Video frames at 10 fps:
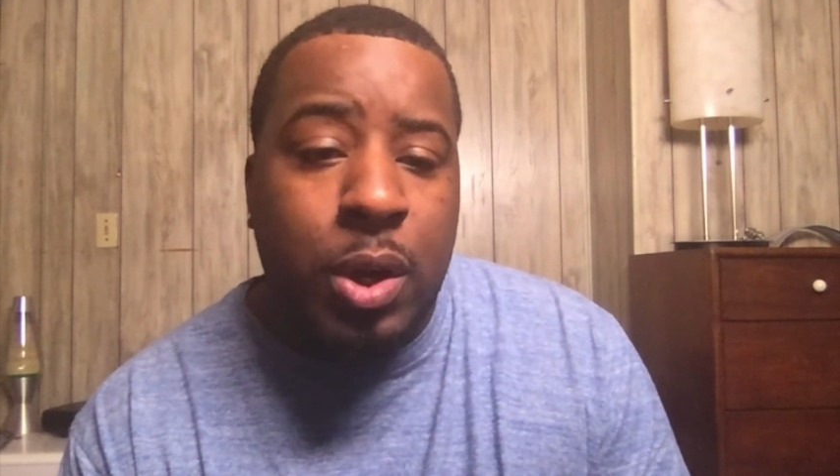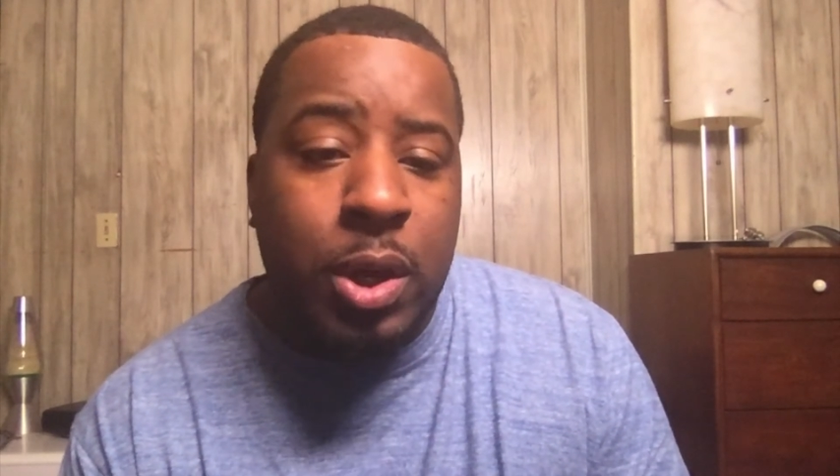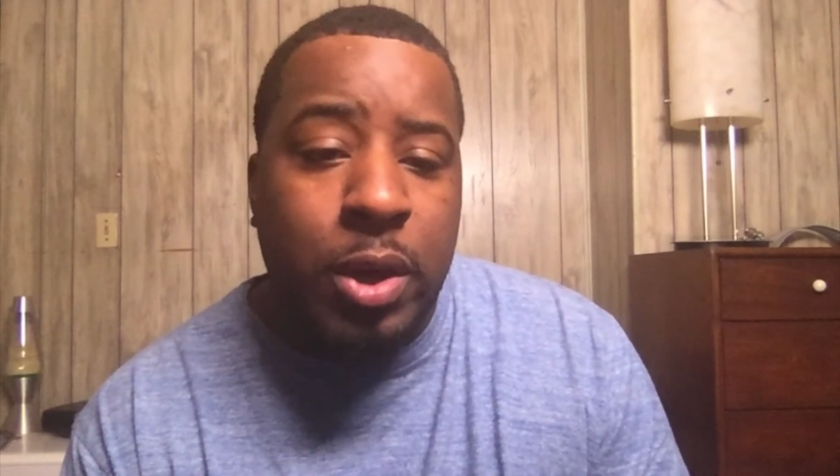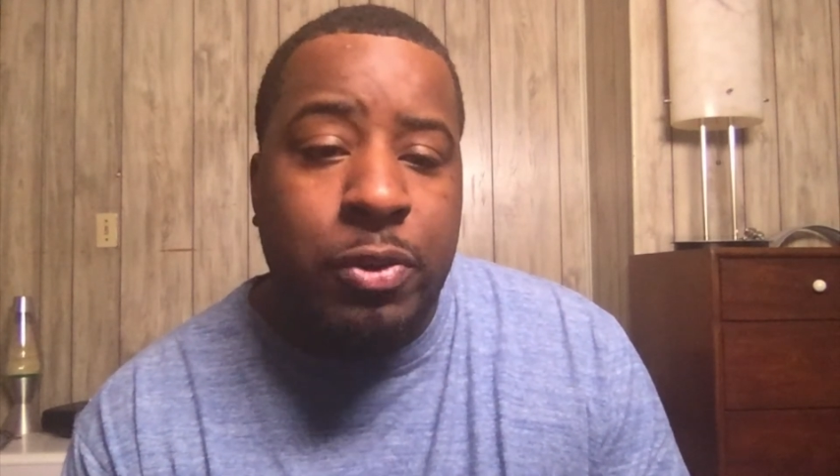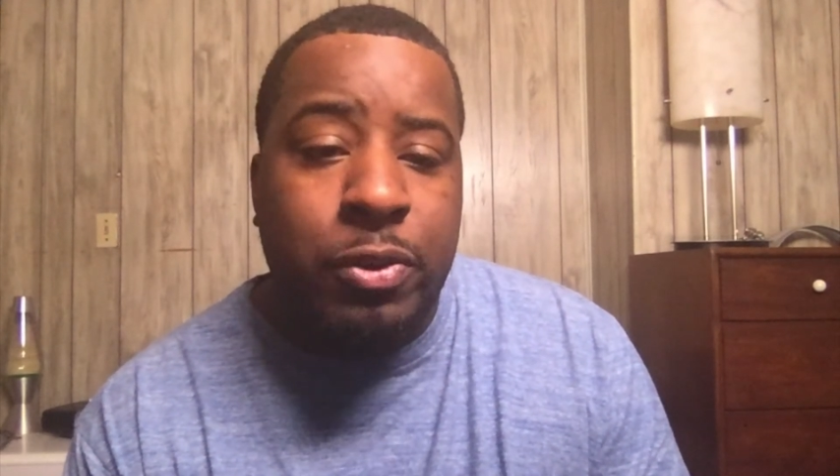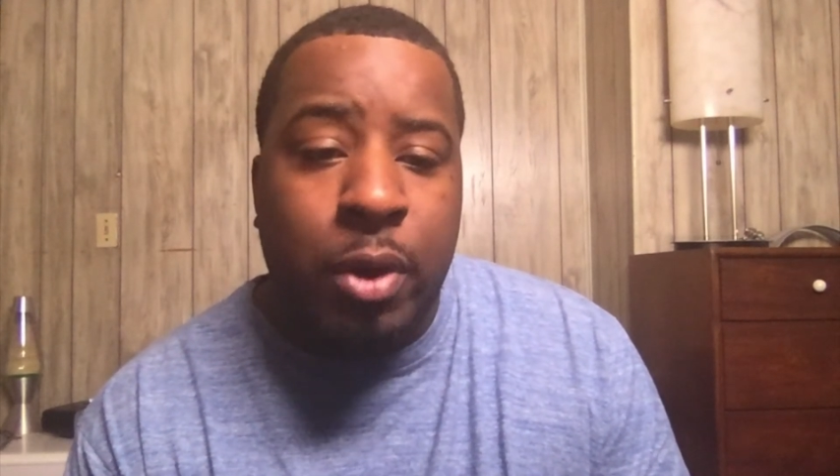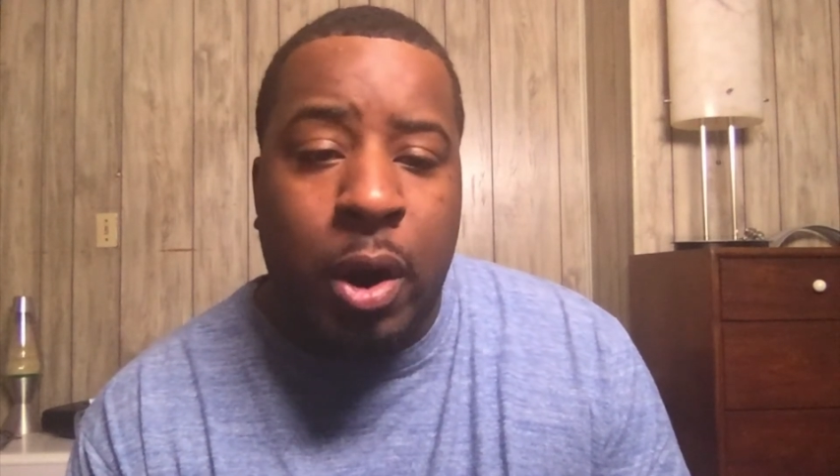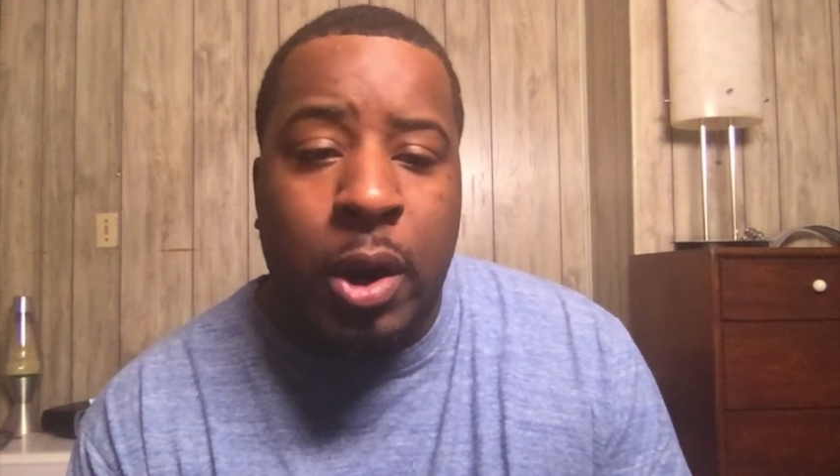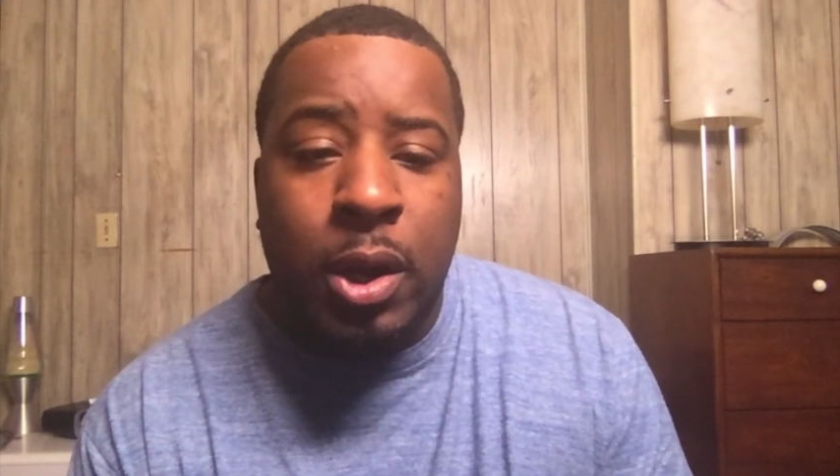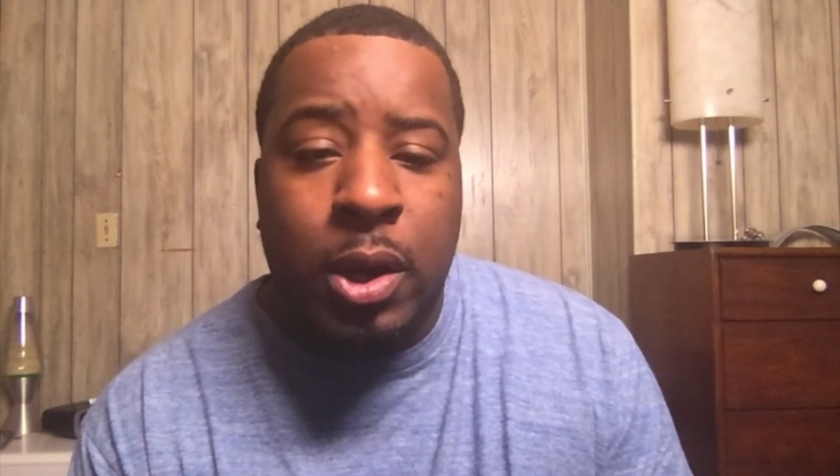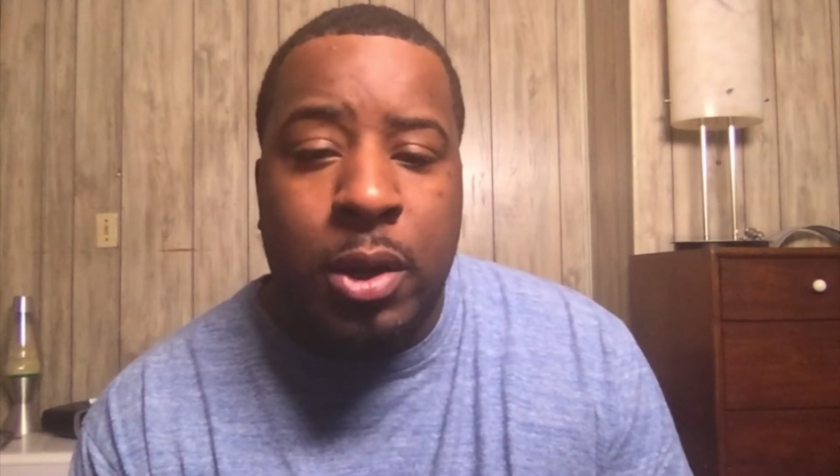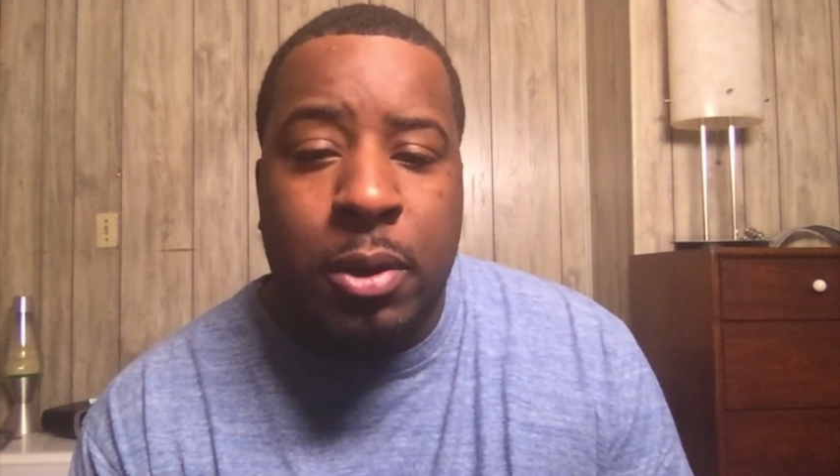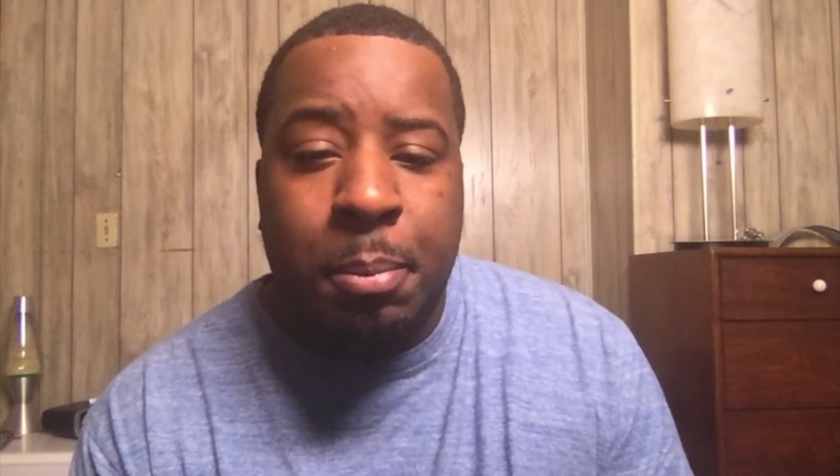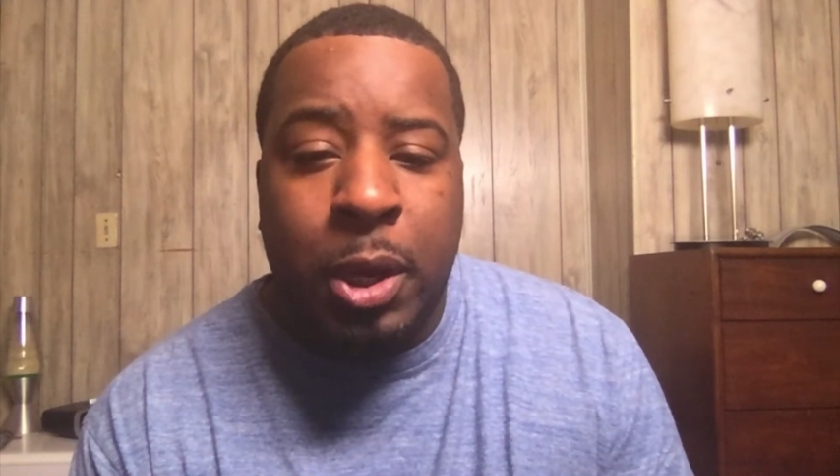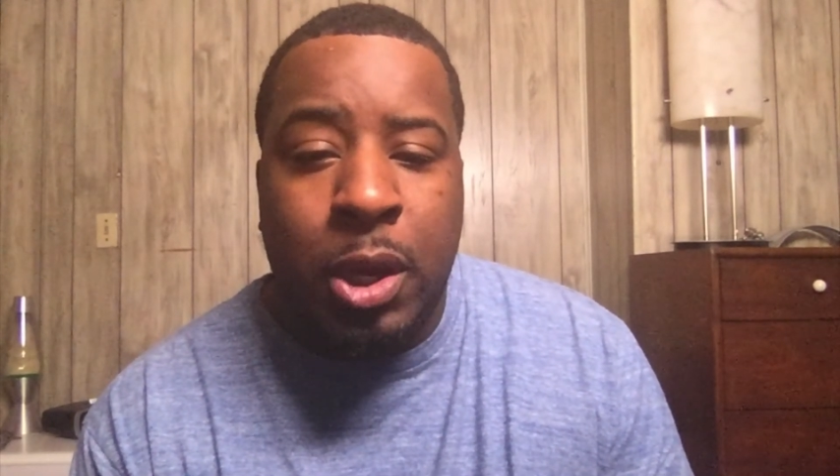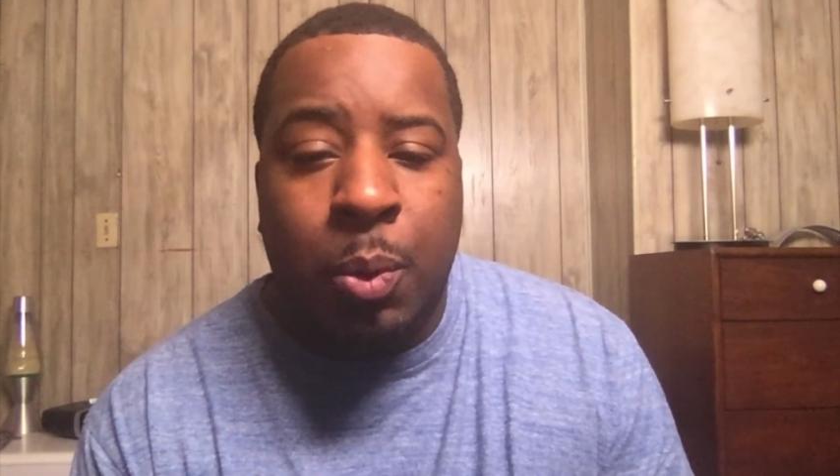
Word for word: kickstart a debate in